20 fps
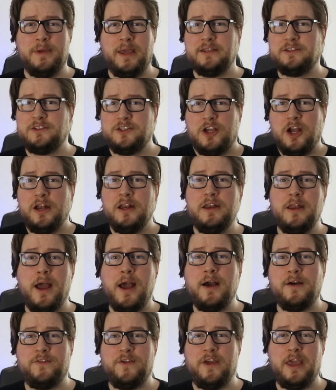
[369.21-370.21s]
It's good
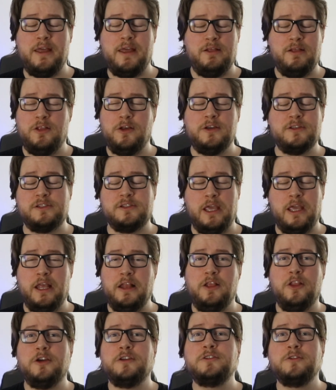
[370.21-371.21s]
enough. It
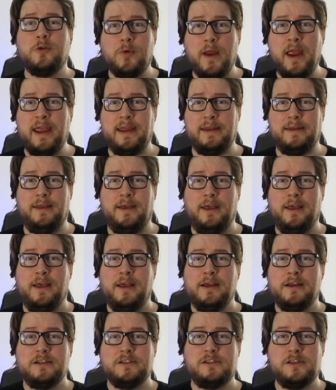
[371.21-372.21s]
looks great.
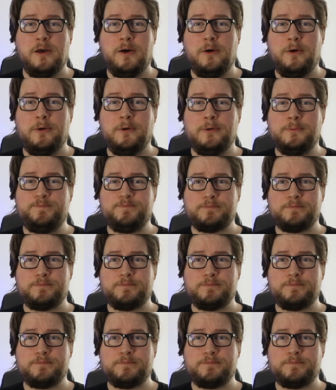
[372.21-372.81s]
So